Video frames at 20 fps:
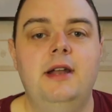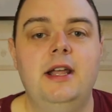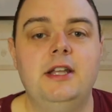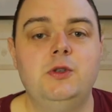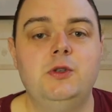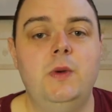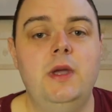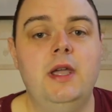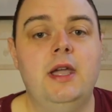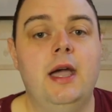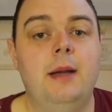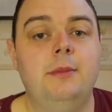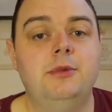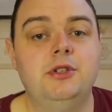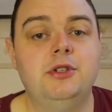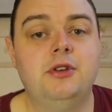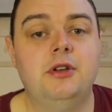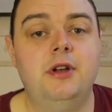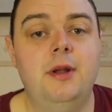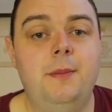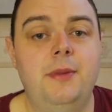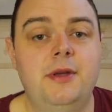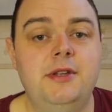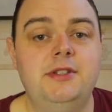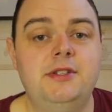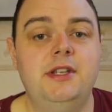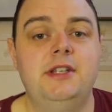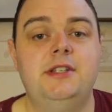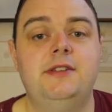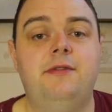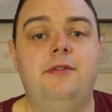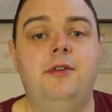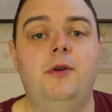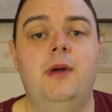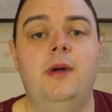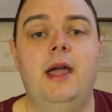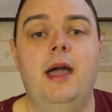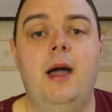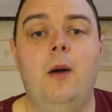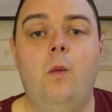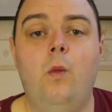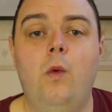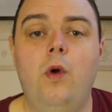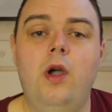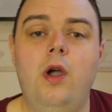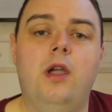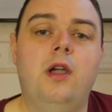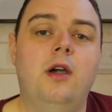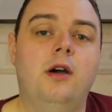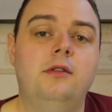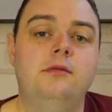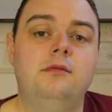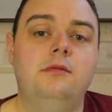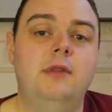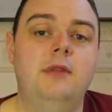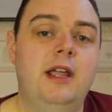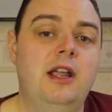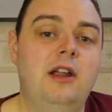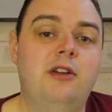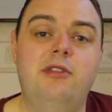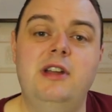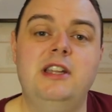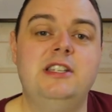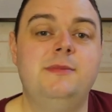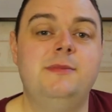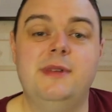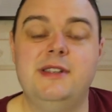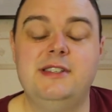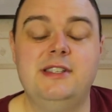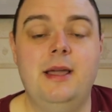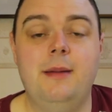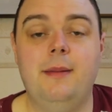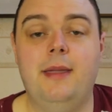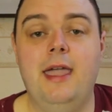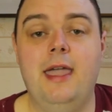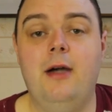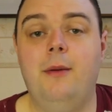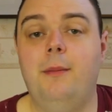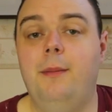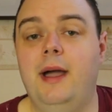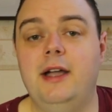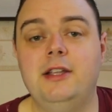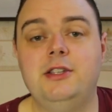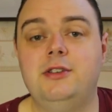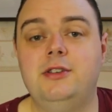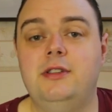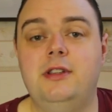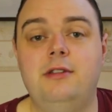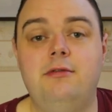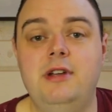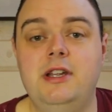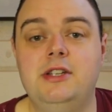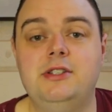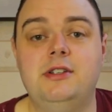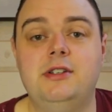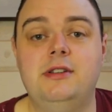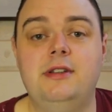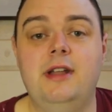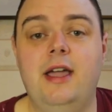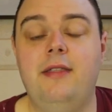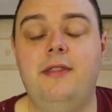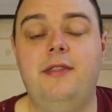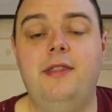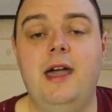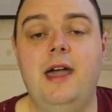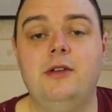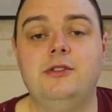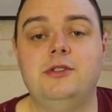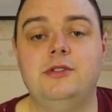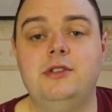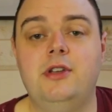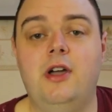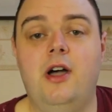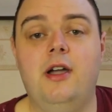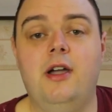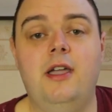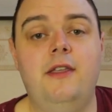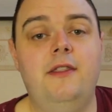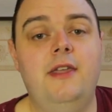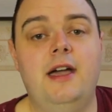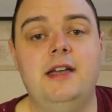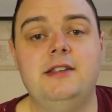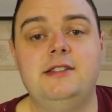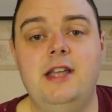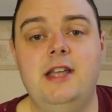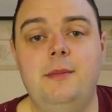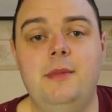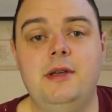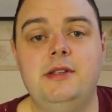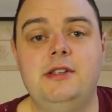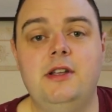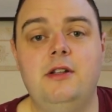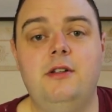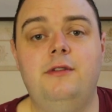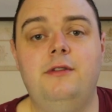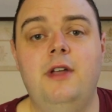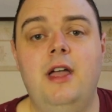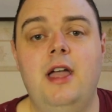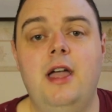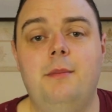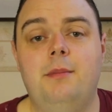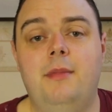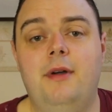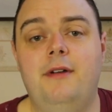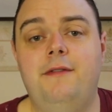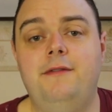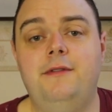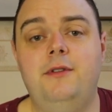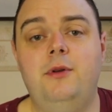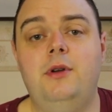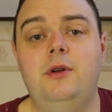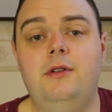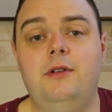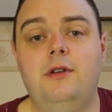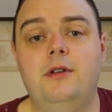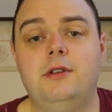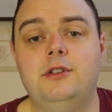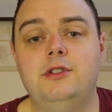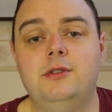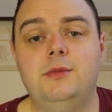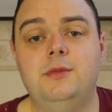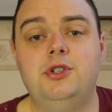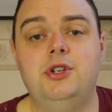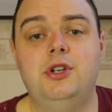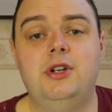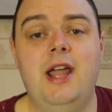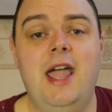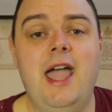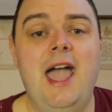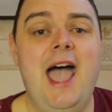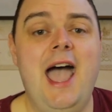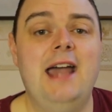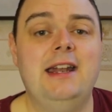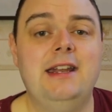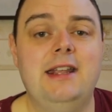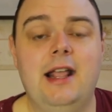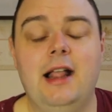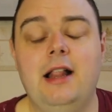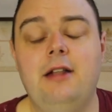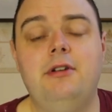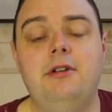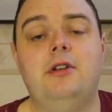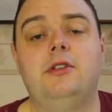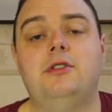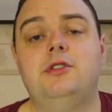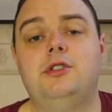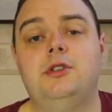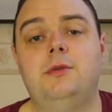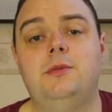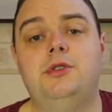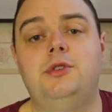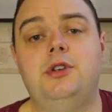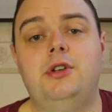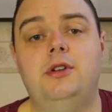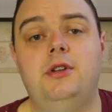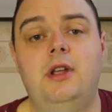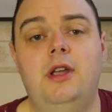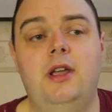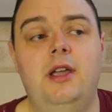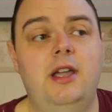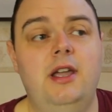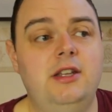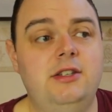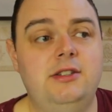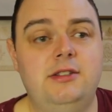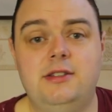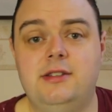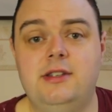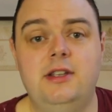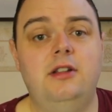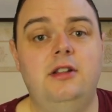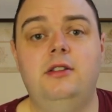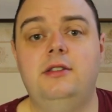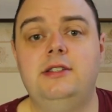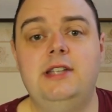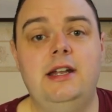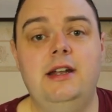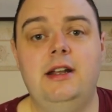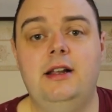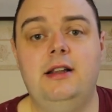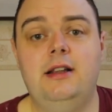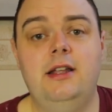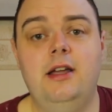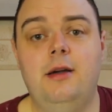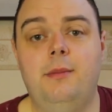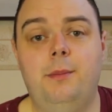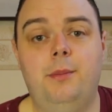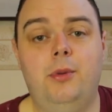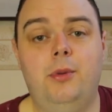Next week, I'm just going to persist through it and work on increasing my step count back to the recent 9,000 target that I set myself. My fluid consumption and calorie consumption is still technically on